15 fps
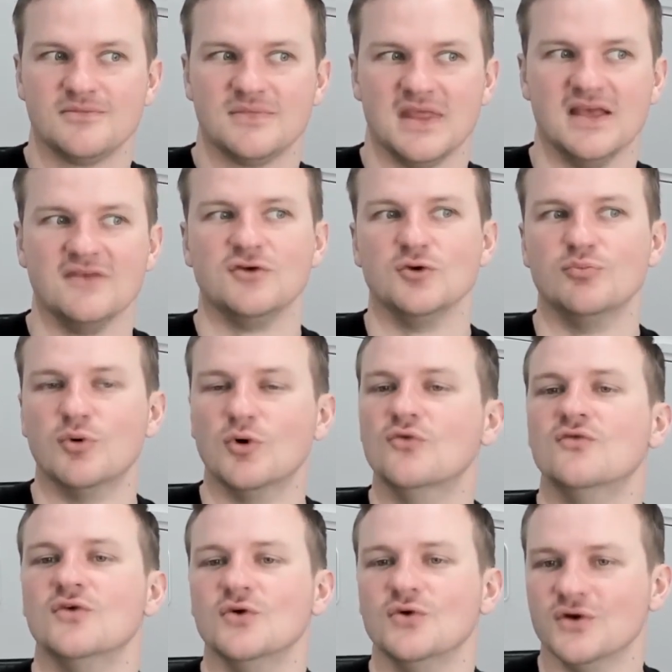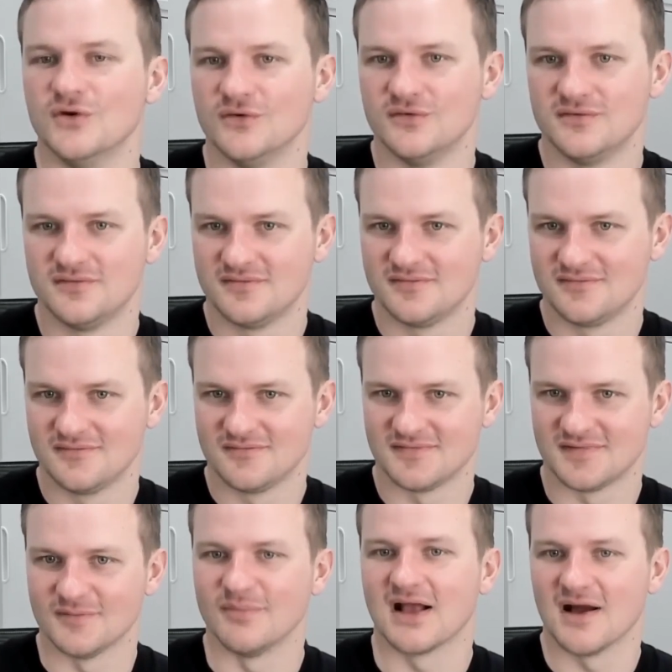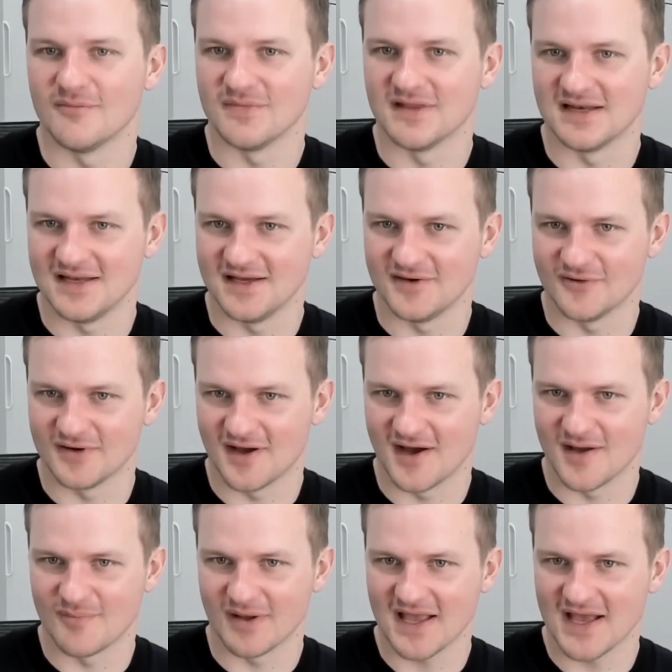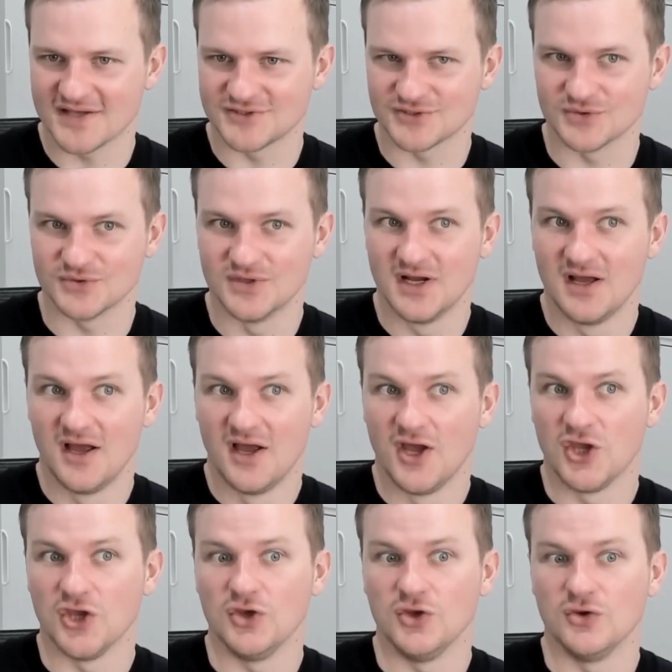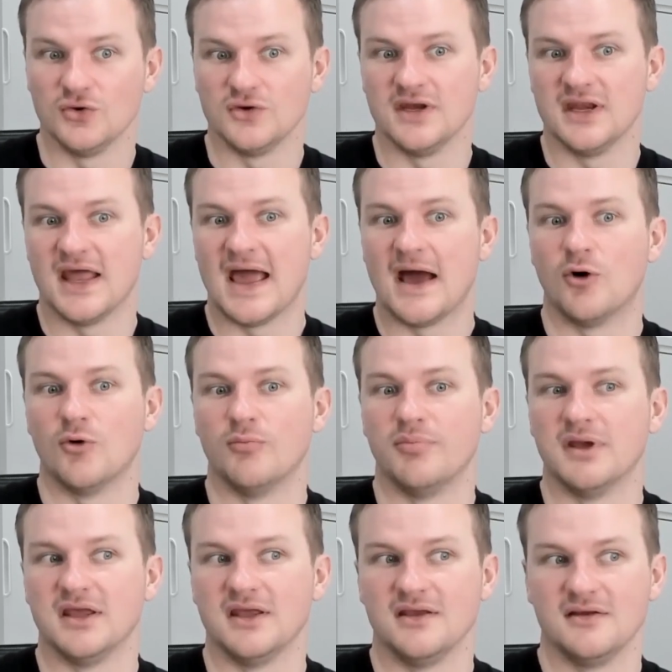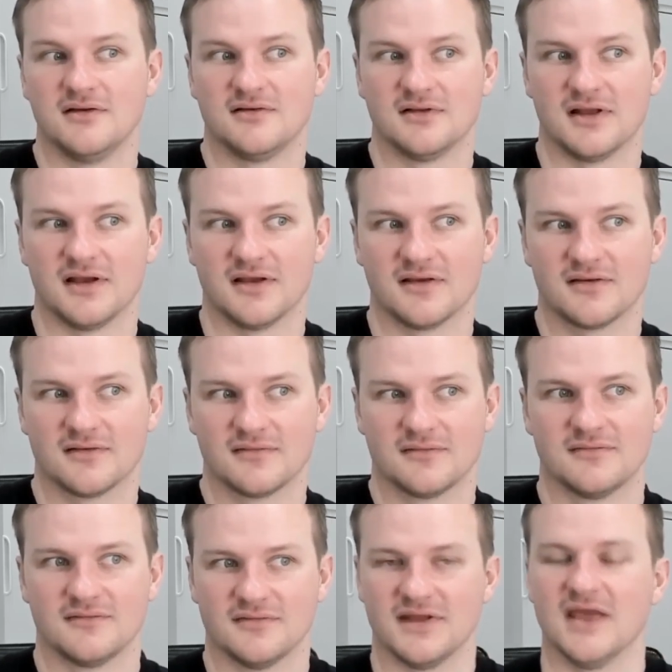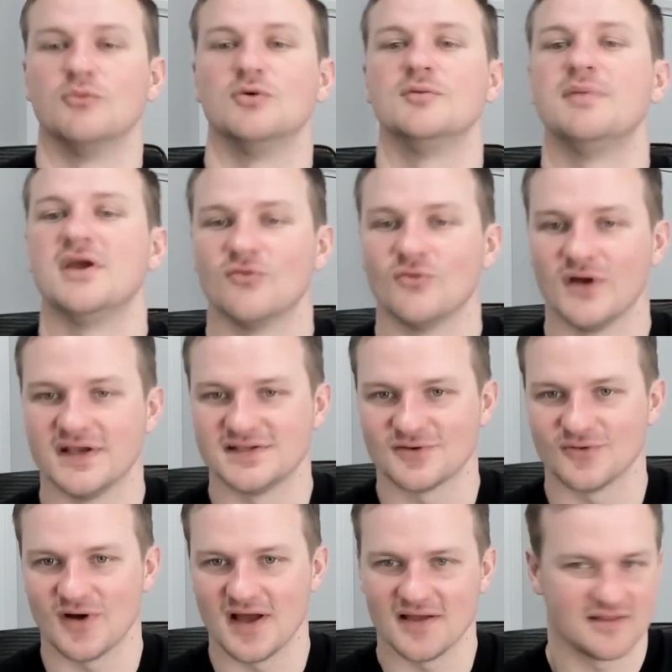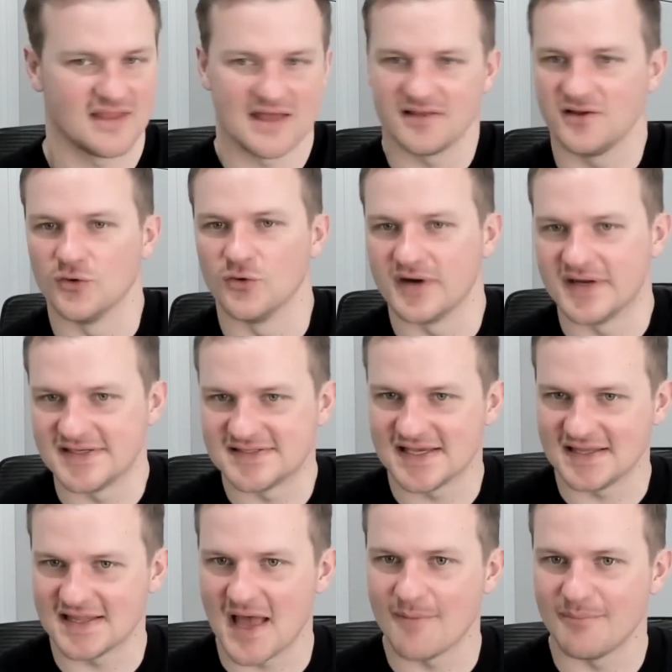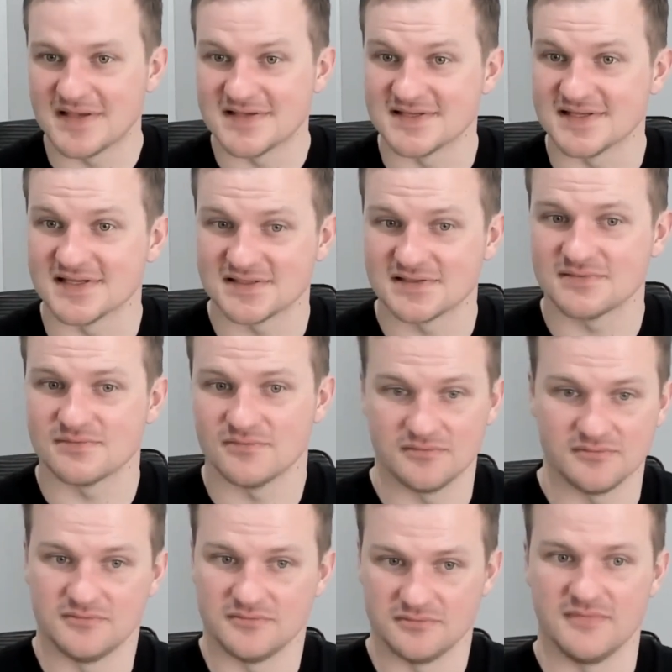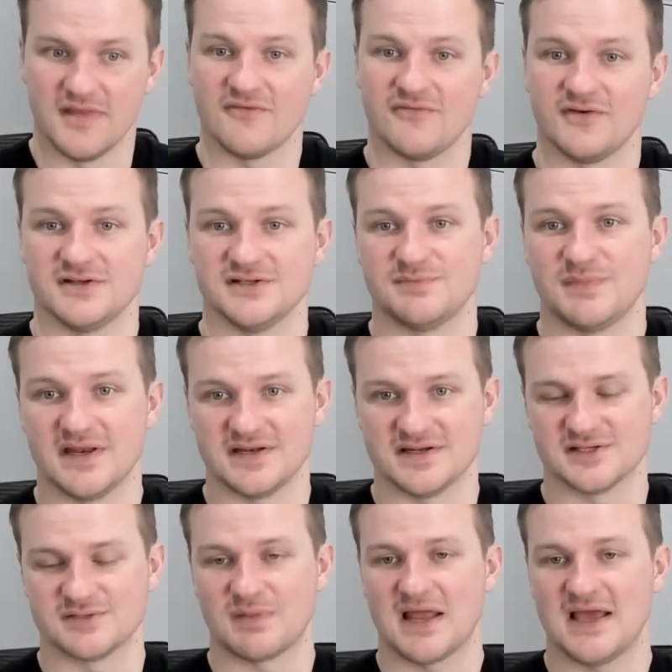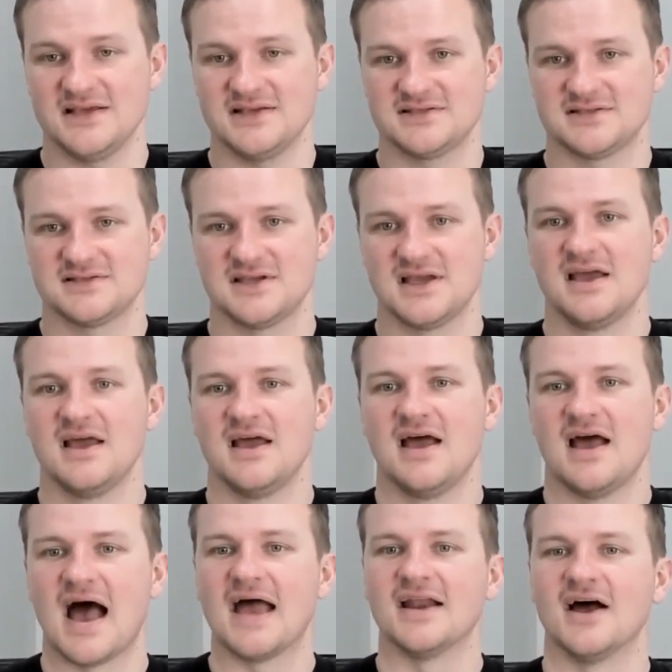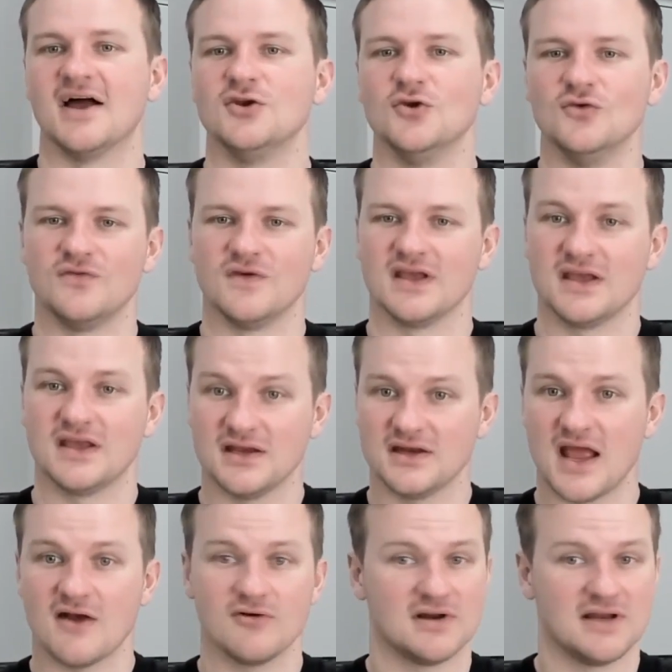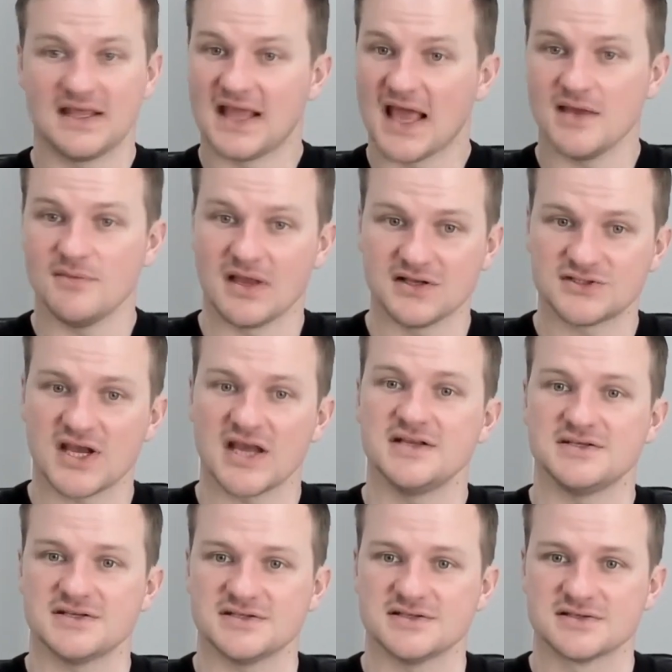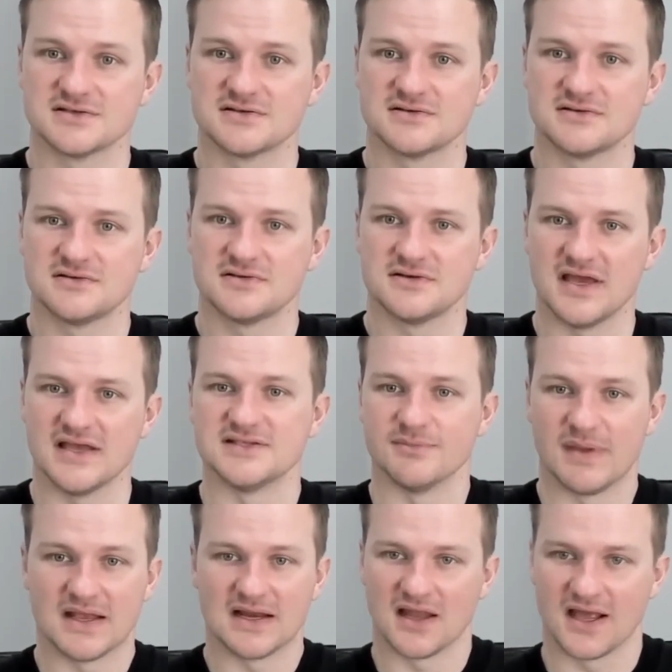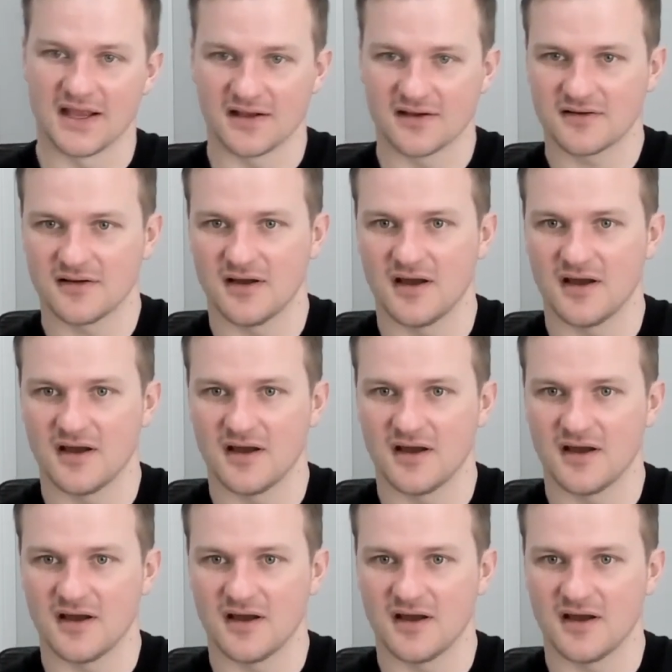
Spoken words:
If you bought Voodoo to become the leader in hyper casual, you'd now be it would be a risk, right? That you've already seen that business method has been displaced. And I do think inherently gaming changes. It's a bit like